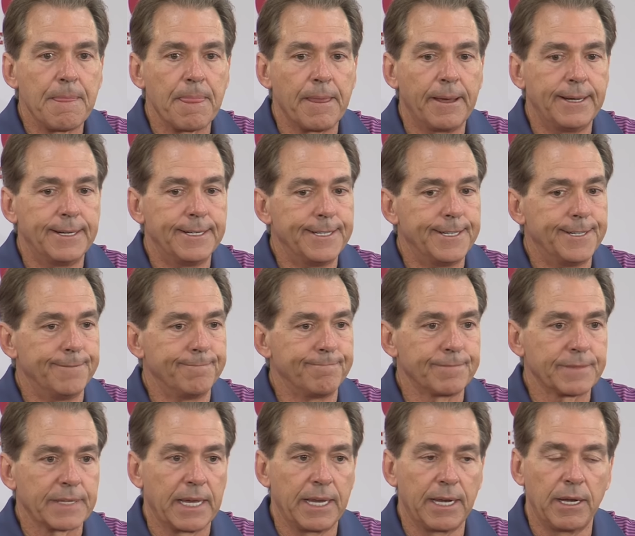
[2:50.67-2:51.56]

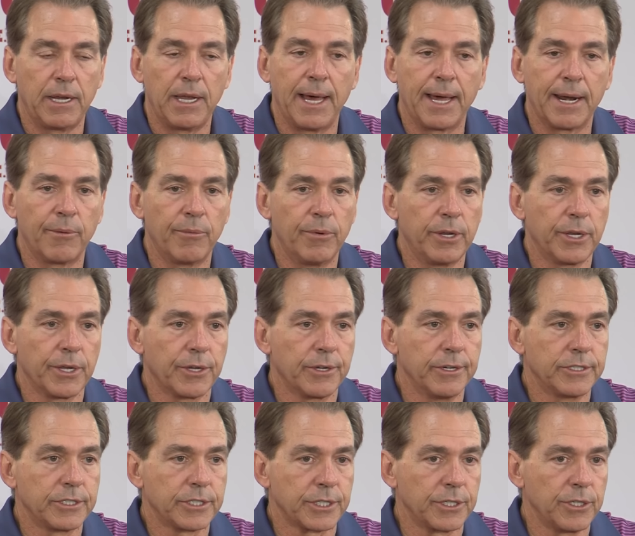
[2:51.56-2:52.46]
Got a lot of really
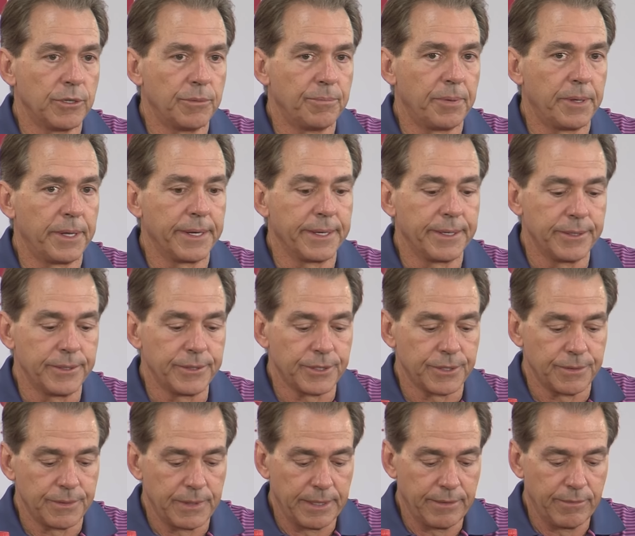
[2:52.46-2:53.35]
good skill
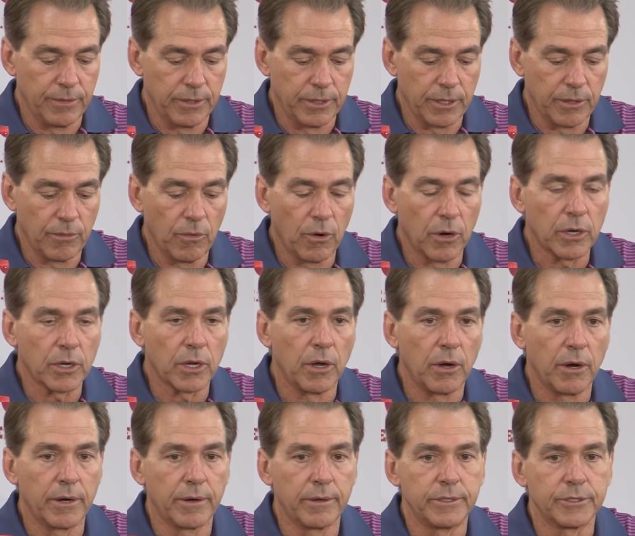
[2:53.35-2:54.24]
players. They've really worked
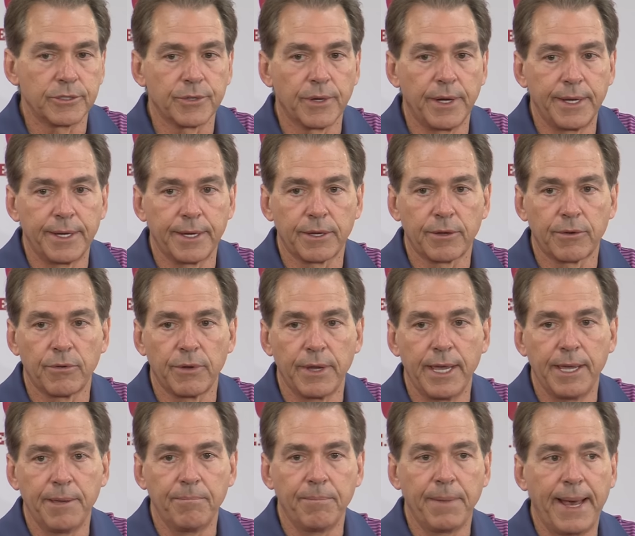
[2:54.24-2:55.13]
hard on trying to
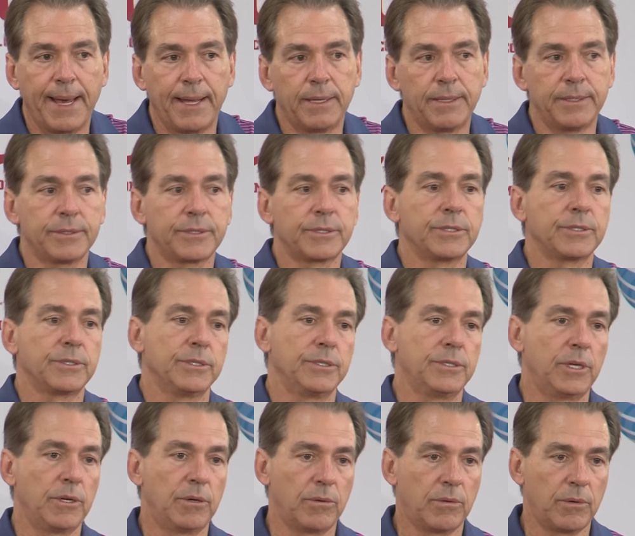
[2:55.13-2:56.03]
create balance,
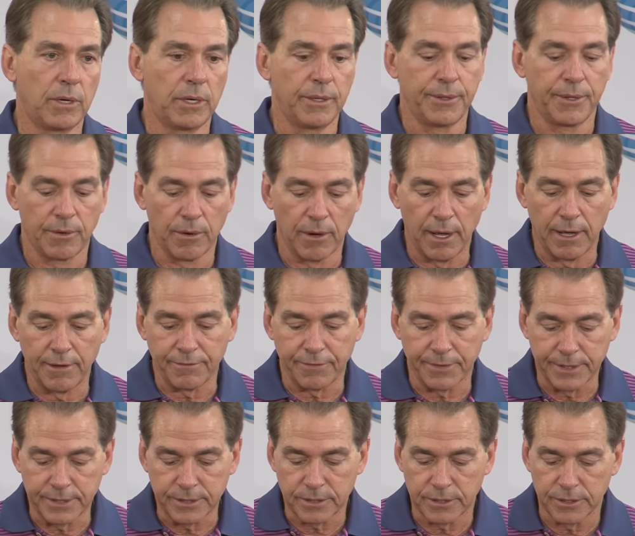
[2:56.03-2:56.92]
you know, on their
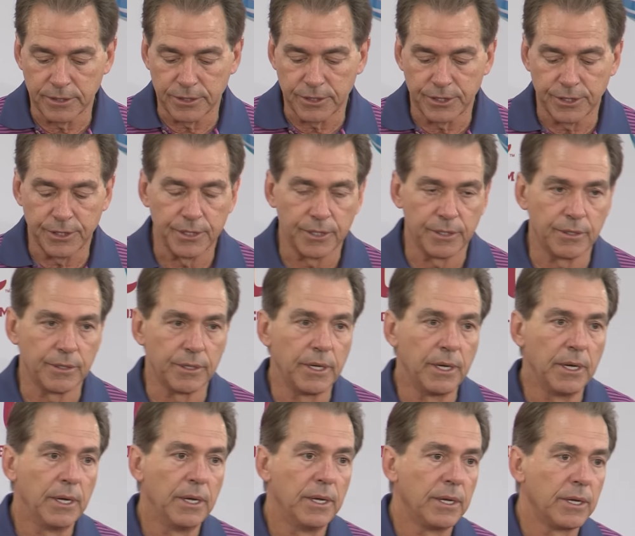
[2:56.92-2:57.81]
offense this year
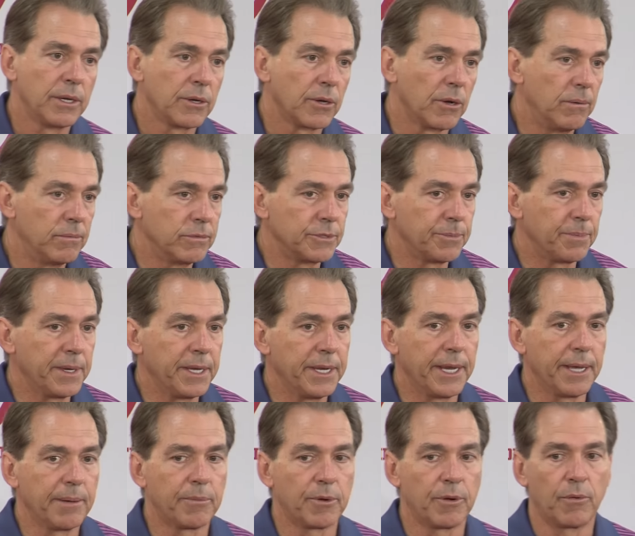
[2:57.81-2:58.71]
in terms of being
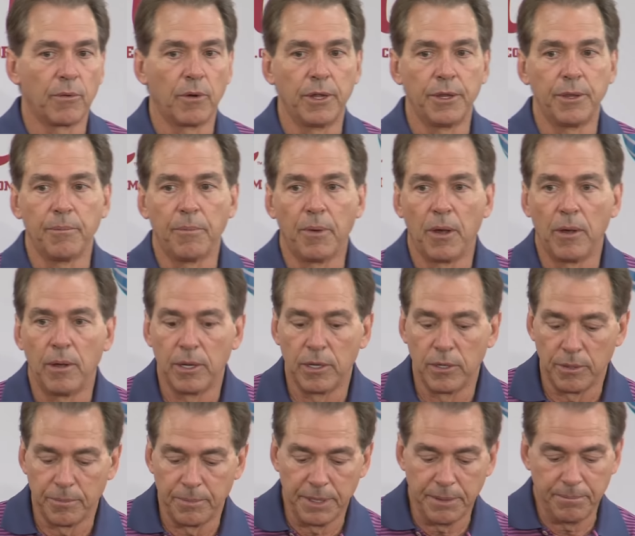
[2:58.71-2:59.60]
able to run the ball a
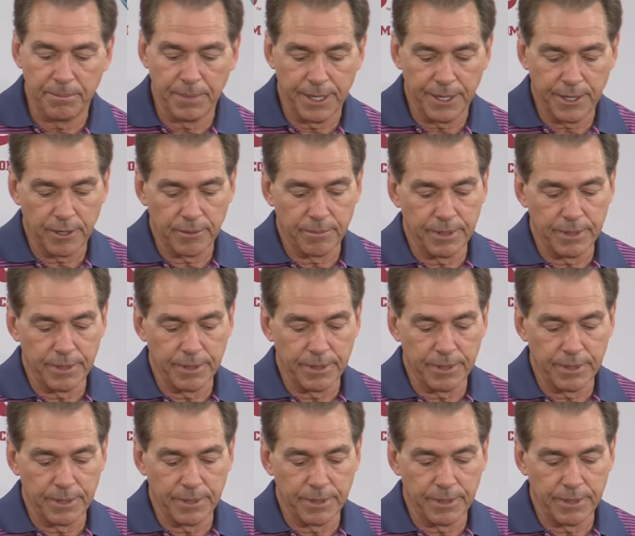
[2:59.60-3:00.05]
little bit better.